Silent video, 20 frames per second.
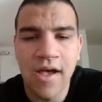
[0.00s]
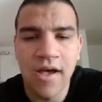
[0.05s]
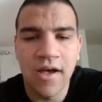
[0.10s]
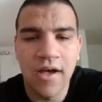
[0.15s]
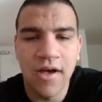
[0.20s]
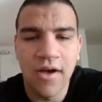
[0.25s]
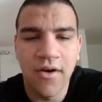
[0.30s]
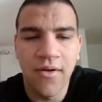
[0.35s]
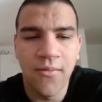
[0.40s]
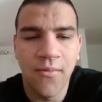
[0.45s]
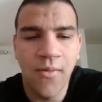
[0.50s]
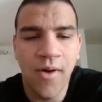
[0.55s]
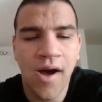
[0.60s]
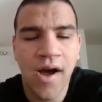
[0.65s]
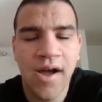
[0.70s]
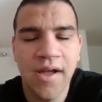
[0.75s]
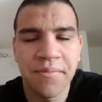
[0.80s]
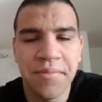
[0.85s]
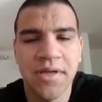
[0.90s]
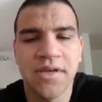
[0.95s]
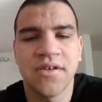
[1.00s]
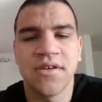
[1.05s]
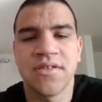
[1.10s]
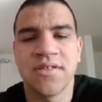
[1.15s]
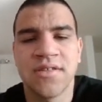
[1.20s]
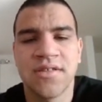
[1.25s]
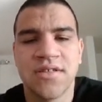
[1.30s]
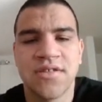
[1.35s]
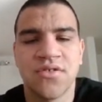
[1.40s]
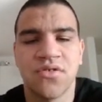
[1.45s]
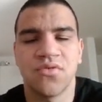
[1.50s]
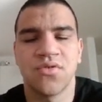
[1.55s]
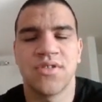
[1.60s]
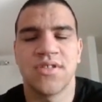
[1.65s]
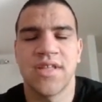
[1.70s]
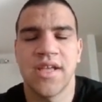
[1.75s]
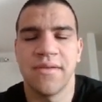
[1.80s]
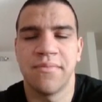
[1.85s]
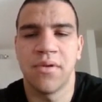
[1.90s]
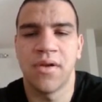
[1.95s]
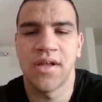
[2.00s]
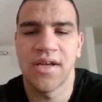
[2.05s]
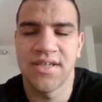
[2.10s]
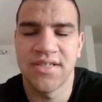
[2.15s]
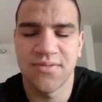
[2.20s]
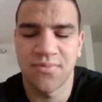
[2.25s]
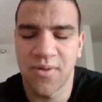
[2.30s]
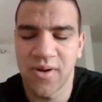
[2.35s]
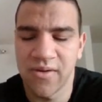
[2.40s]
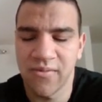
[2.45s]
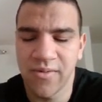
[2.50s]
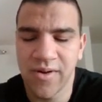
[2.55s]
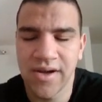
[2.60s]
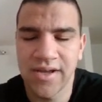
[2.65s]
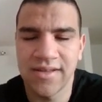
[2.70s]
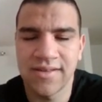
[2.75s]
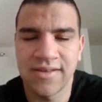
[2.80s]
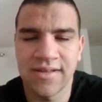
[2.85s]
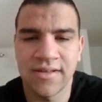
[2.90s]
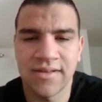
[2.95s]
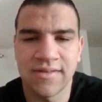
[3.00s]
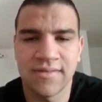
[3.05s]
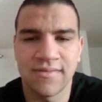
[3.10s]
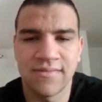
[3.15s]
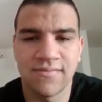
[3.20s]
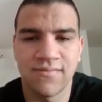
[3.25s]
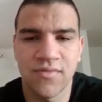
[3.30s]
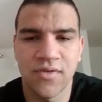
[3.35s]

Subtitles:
Why? Because it's so stabilized by white, and